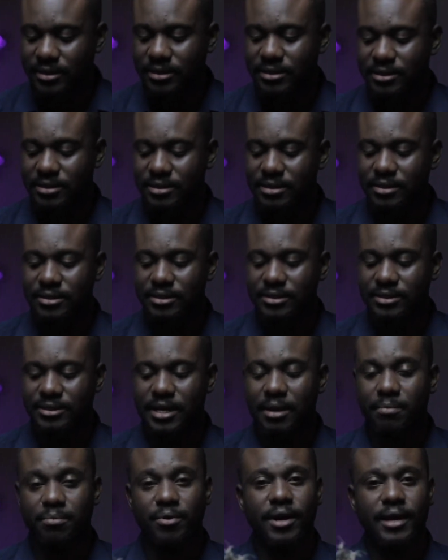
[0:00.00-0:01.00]
this is the
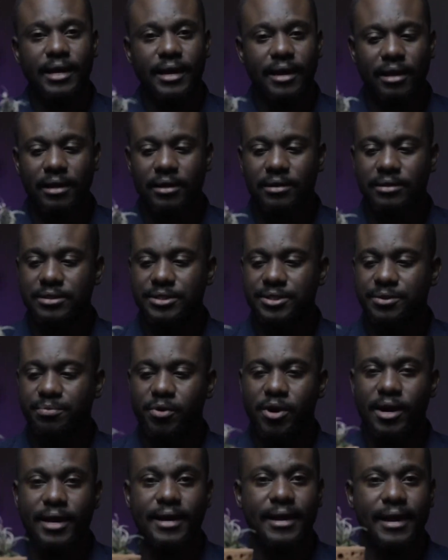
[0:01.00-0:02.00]

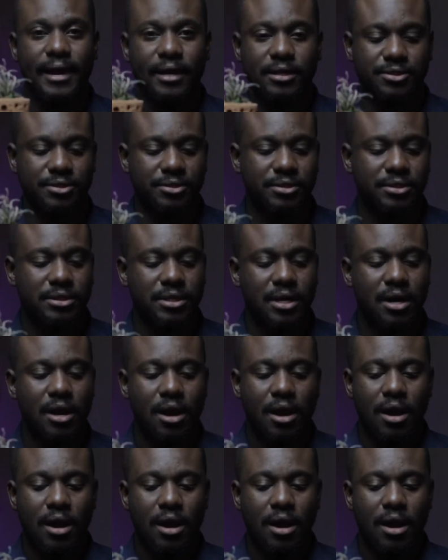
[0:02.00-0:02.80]
zebra cactus.